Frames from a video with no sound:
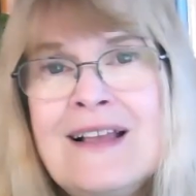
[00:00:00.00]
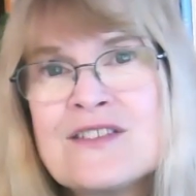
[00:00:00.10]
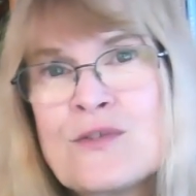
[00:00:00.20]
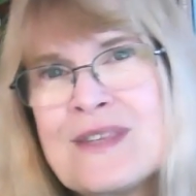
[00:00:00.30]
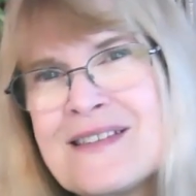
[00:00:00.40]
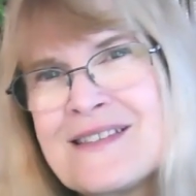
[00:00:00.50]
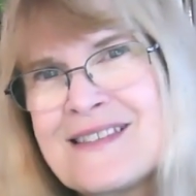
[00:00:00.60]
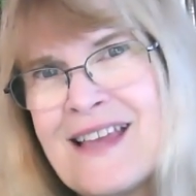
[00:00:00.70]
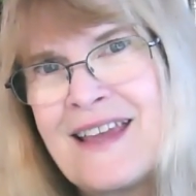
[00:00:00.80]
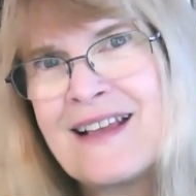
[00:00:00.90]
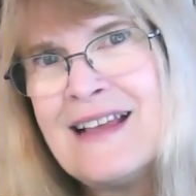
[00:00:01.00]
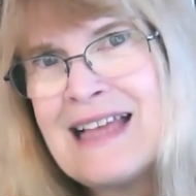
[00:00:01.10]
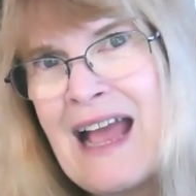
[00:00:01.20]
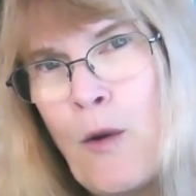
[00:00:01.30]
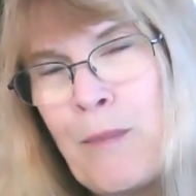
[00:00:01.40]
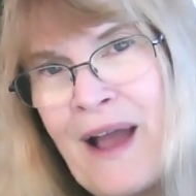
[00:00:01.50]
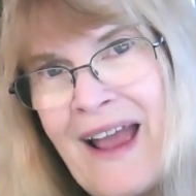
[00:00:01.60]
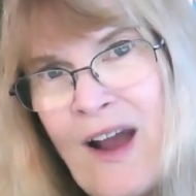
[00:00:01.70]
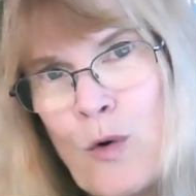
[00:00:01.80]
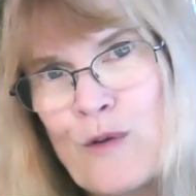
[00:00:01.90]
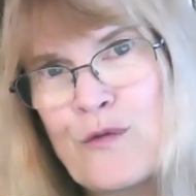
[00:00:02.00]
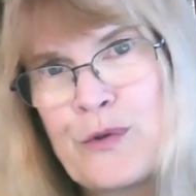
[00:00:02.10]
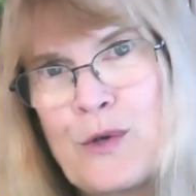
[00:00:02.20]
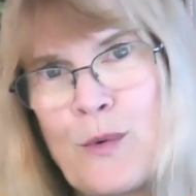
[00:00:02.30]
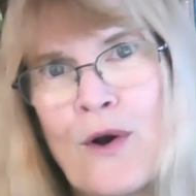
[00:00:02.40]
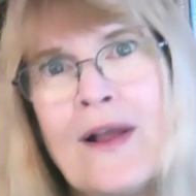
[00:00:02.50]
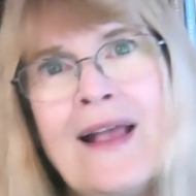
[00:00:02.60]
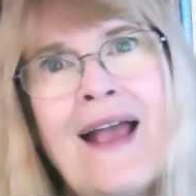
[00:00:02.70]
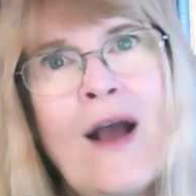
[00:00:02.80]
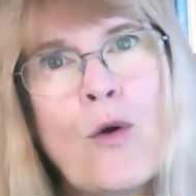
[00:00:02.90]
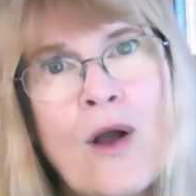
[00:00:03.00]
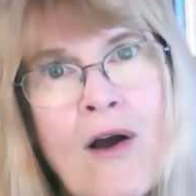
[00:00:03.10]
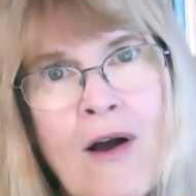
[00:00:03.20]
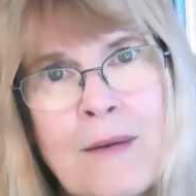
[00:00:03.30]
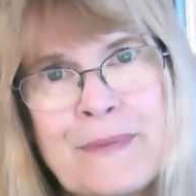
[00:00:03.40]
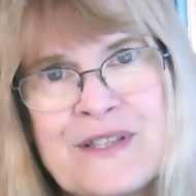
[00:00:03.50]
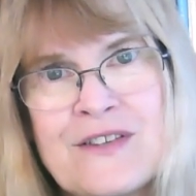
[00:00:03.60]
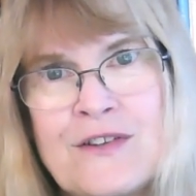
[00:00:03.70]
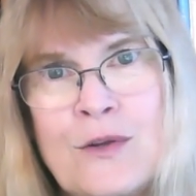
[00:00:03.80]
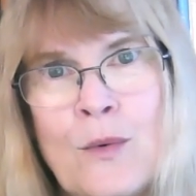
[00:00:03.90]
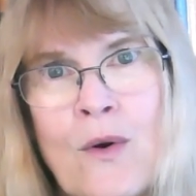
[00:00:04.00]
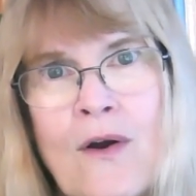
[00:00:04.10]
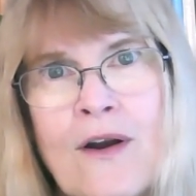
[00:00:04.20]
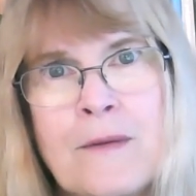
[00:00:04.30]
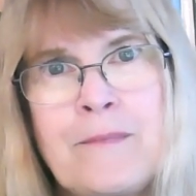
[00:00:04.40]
So this is saying how powerful you are, how competent you are.